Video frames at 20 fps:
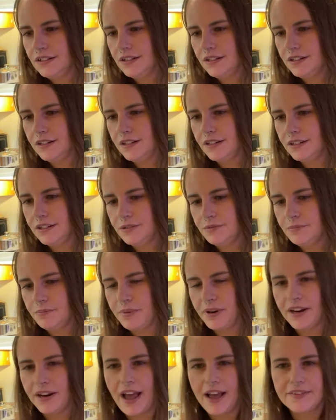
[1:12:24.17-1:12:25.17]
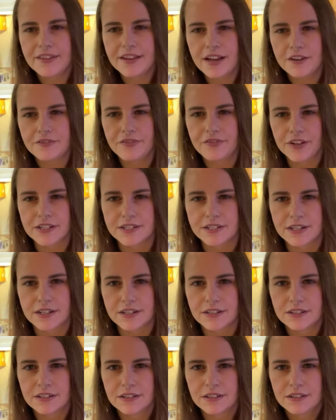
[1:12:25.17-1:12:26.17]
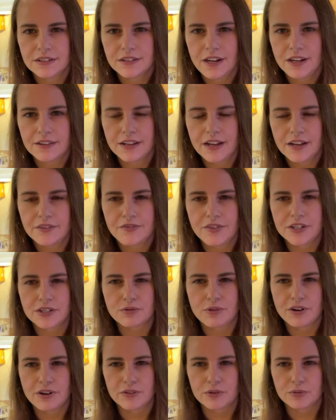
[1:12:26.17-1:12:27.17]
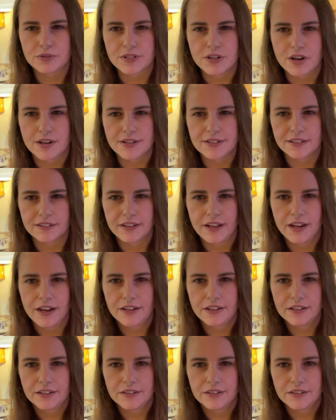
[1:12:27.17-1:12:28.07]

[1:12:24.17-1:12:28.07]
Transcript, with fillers: Um, but I think I fixed it. I think I fixed whatever was causing that.